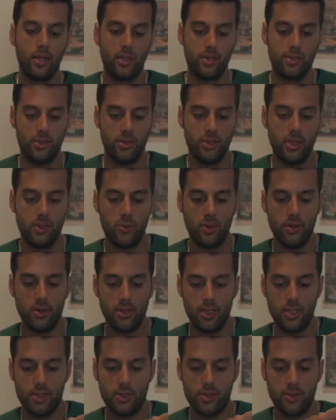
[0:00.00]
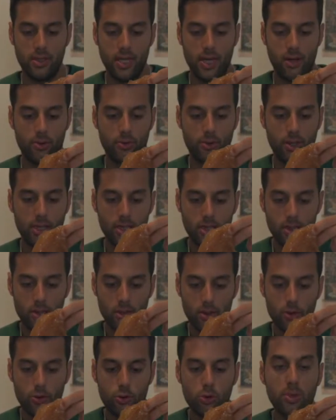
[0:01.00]
So this one is now ready
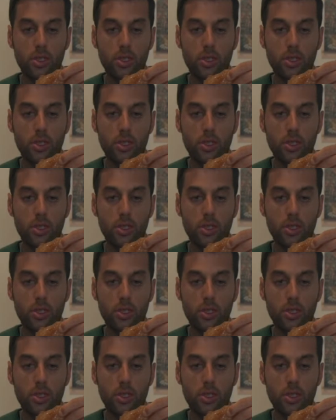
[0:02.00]
to